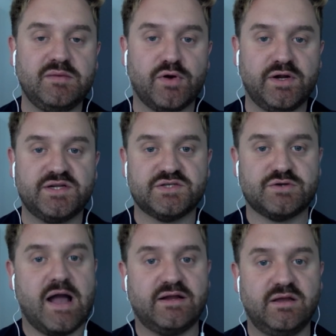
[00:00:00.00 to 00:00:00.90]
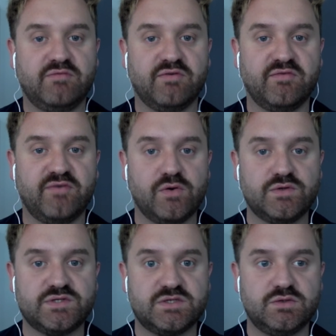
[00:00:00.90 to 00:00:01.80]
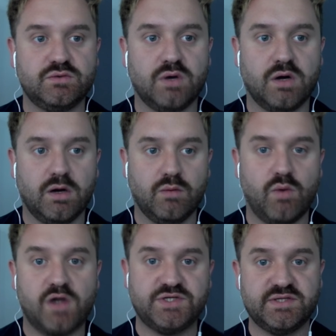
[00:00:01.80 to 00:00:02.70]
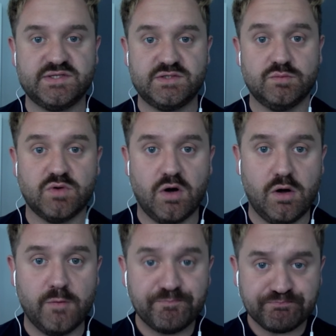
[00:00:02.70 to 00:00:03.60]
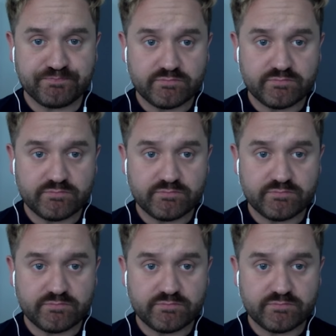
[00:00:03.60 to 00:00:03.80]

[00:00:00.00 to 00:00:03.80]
pretty distracting for folks who are watching the Zoom call.